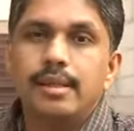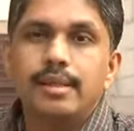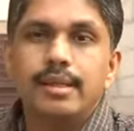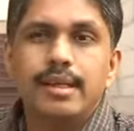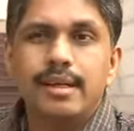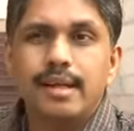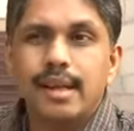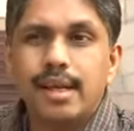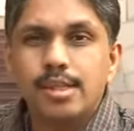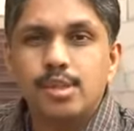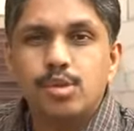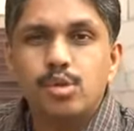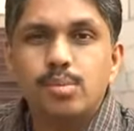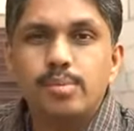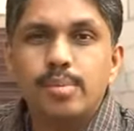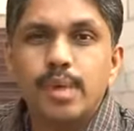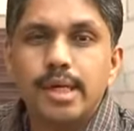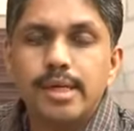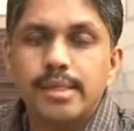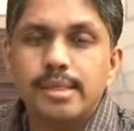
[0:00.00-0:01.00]
The classroom
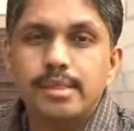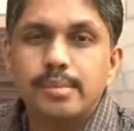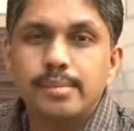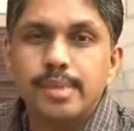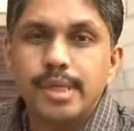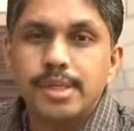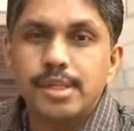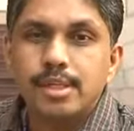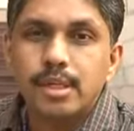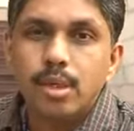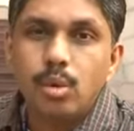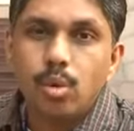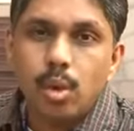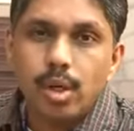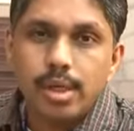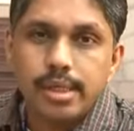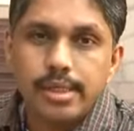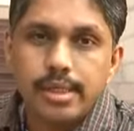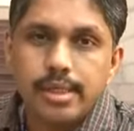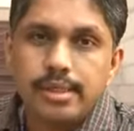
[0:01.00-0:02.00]
participation
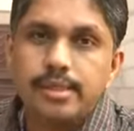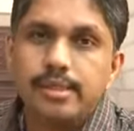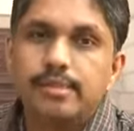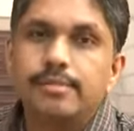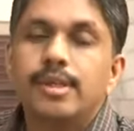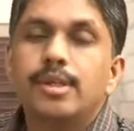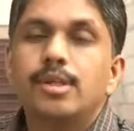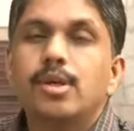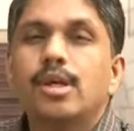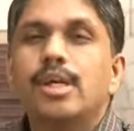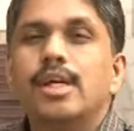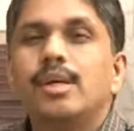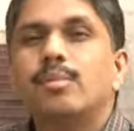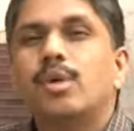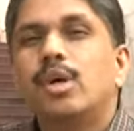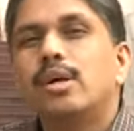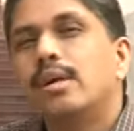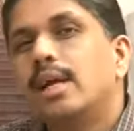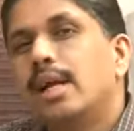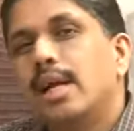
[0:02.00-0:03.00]
quality that we're talking
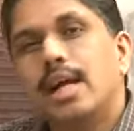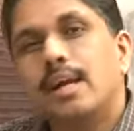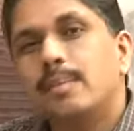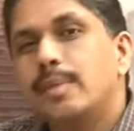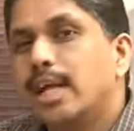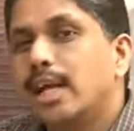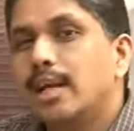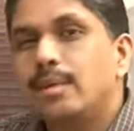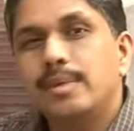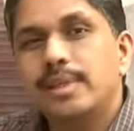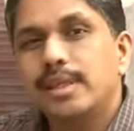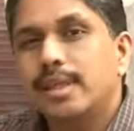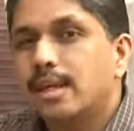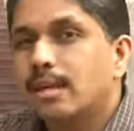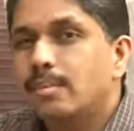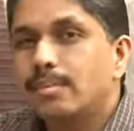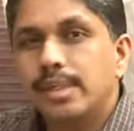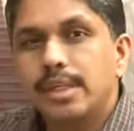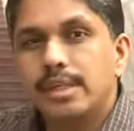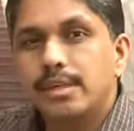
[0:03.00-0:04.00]
about, I mean, I'm in the
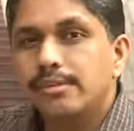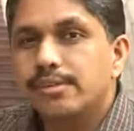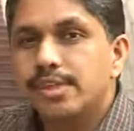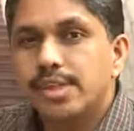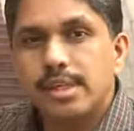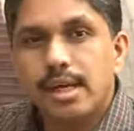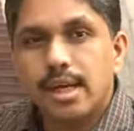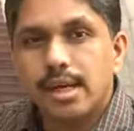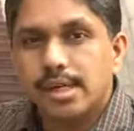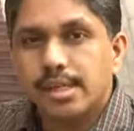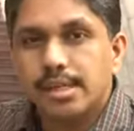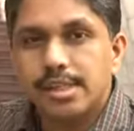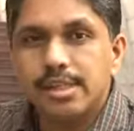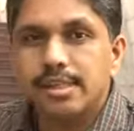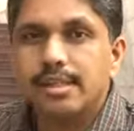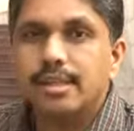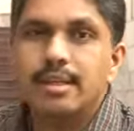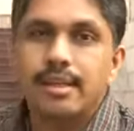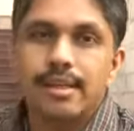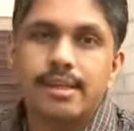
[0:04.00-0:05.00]
company of stars
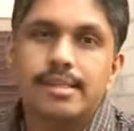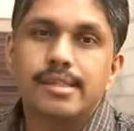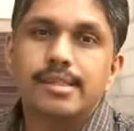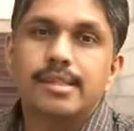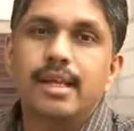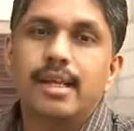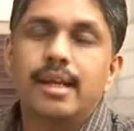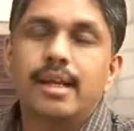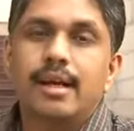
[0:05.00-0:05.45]
in the class.